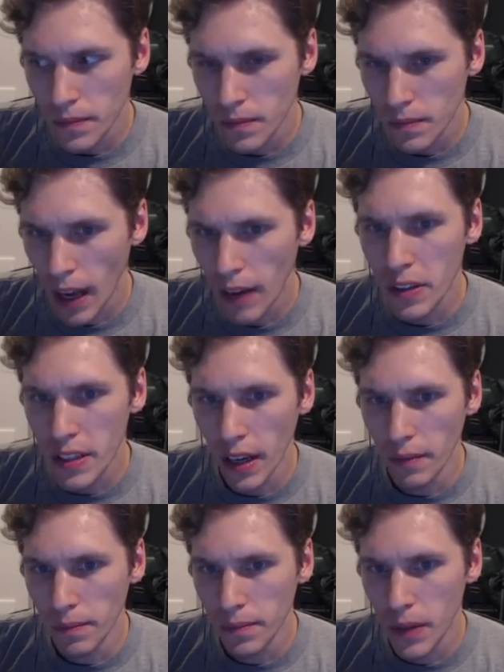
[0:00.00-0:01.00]
Every
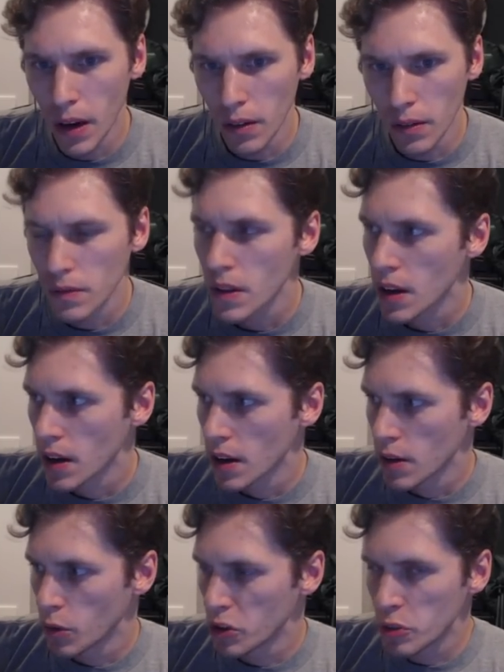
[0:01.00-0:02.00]
time. No.
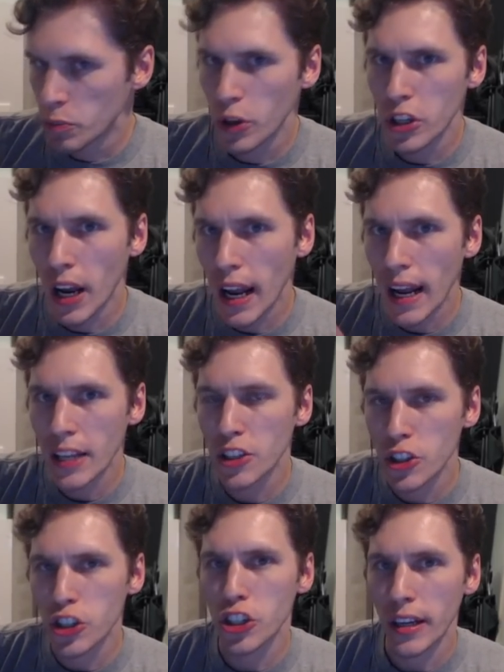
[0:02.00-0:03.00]
When you put your hands in
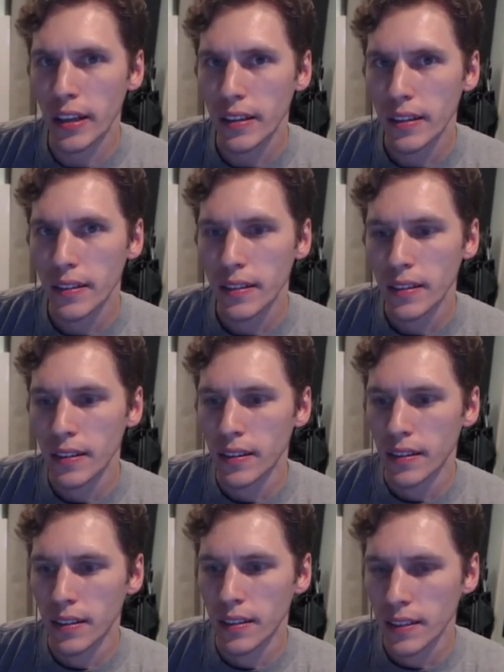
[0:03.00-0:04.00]
shit
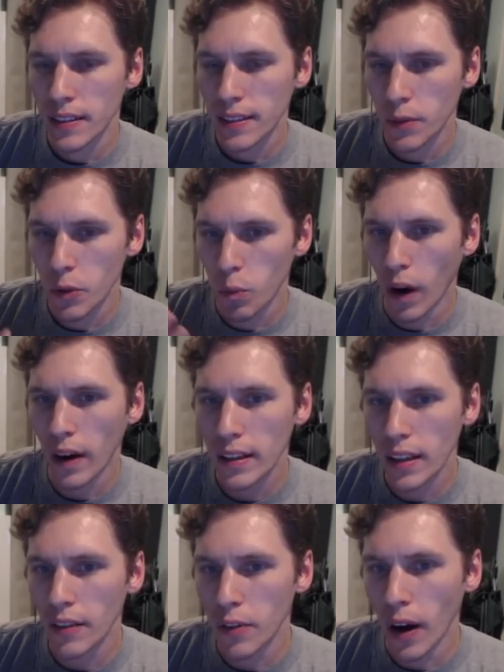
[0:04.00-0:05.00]
with one
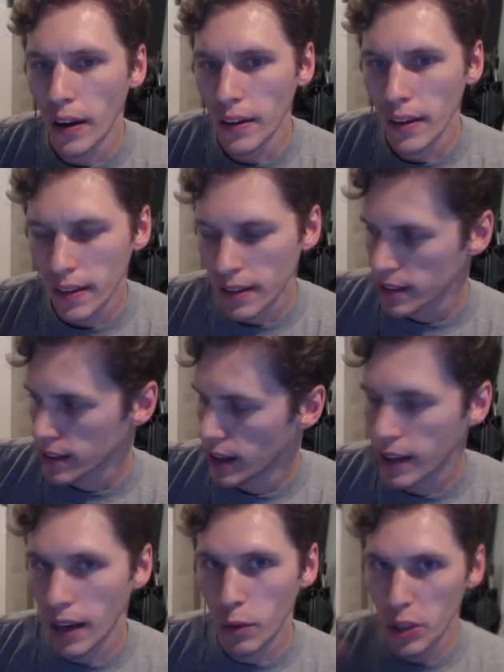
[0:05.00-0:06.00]
glove on.
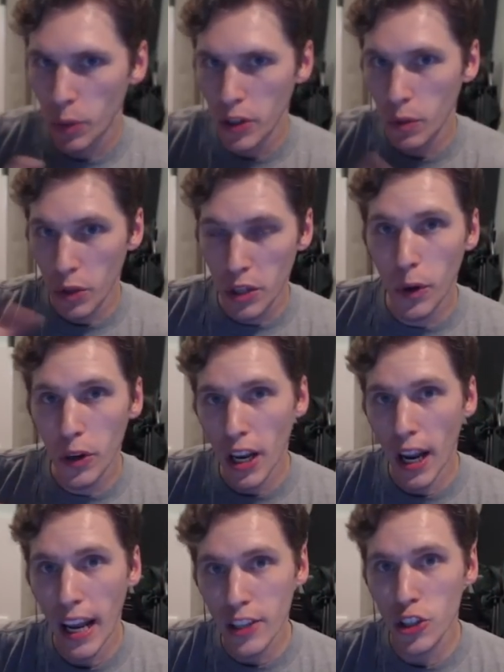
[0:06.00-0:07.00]
Okay, when you put when you put your
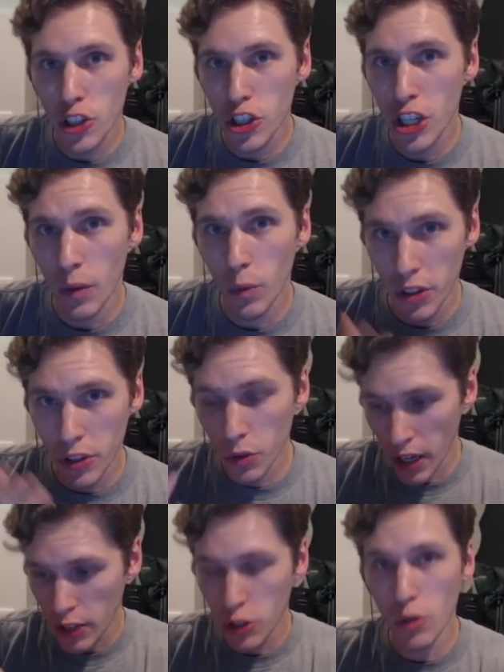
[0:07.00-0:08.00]
hands in shit with two, you
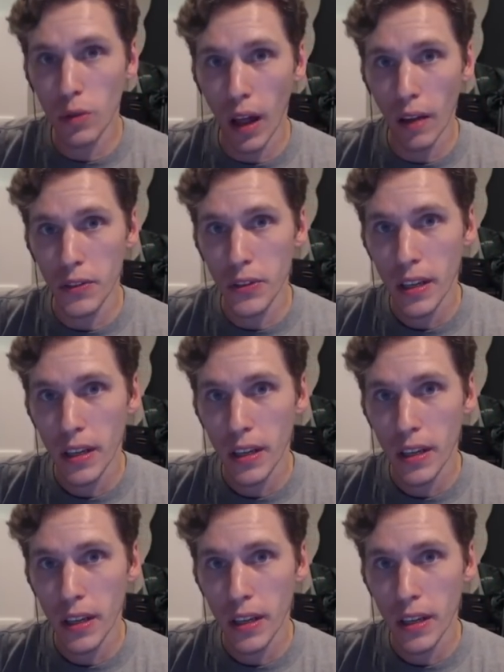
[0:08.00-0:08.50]
got two gloves.